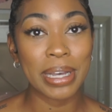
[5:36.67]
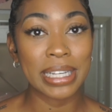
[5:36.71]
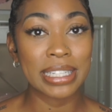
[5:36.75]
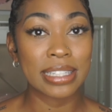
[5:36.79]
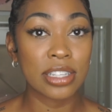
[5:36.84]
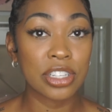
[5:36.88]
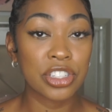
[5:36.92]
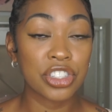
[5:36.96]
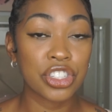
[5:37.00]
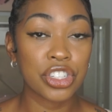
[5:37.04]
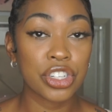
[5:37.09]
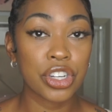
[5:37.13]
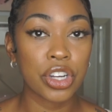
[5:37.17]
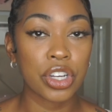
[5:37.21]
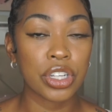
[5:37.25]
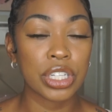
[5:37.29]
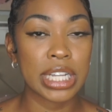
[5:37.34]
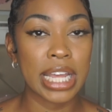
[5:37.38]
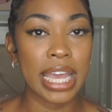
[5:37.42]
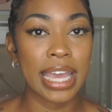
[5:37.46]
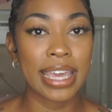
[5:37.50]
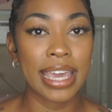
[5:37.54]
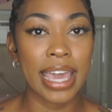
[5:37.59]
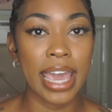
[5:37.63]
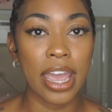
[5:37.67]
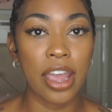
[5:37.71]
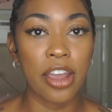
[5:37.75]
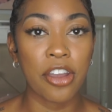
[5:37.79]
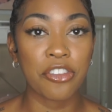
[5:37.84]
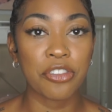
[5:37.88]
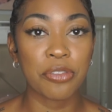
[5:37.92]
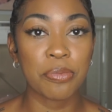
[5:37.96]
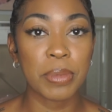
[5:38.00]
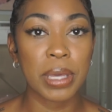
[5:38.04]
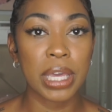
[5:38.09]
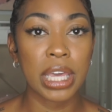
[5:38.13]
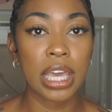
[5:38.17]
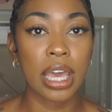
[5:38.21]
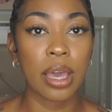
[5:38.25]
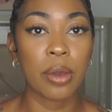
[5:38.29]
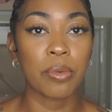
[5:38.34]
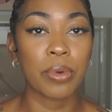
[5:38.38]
my sister girl take care of me.